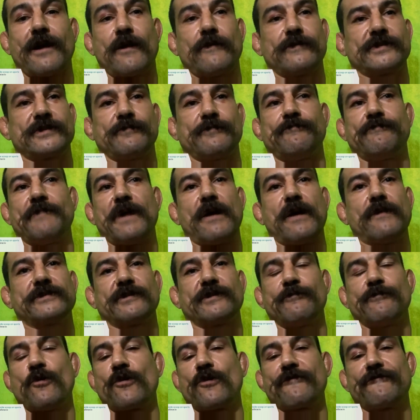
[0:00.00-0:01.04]
I was a
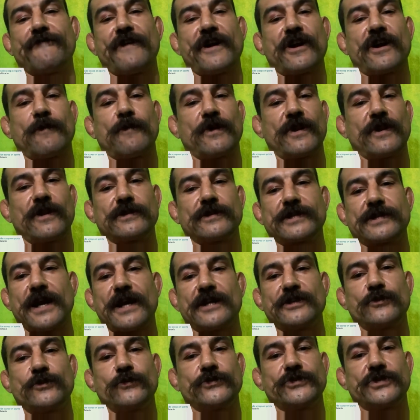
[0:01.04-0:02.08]
born fighter. I'm one of those
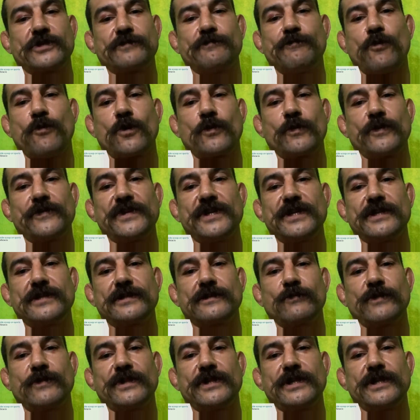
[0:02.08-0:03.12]
guys who was just born with
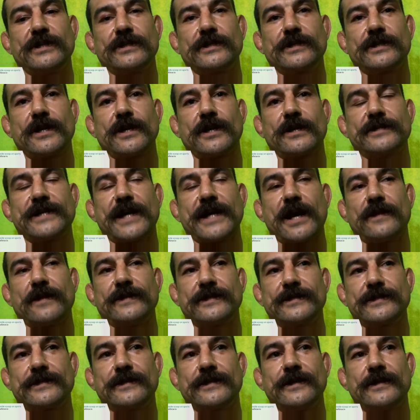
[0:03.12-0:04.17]
these
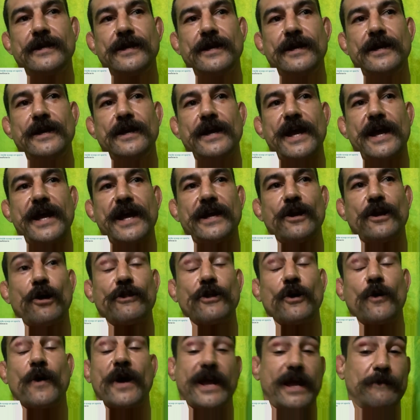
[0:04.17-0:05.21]
talents. And
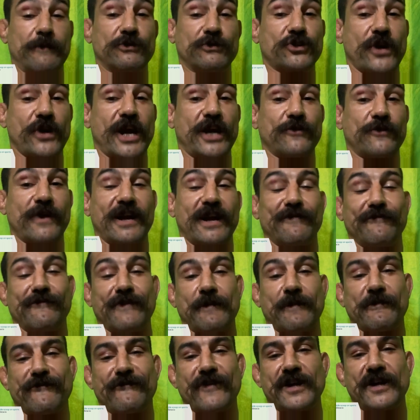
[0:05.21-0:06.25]
although I am trained, right, I'm
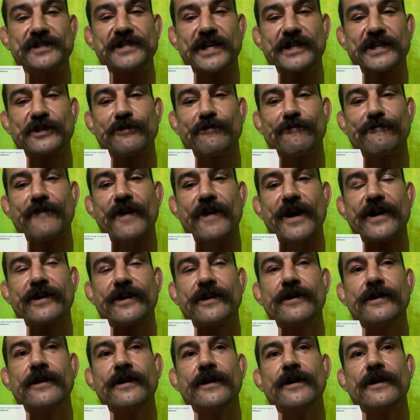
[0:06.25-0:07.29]
a very technical fighter.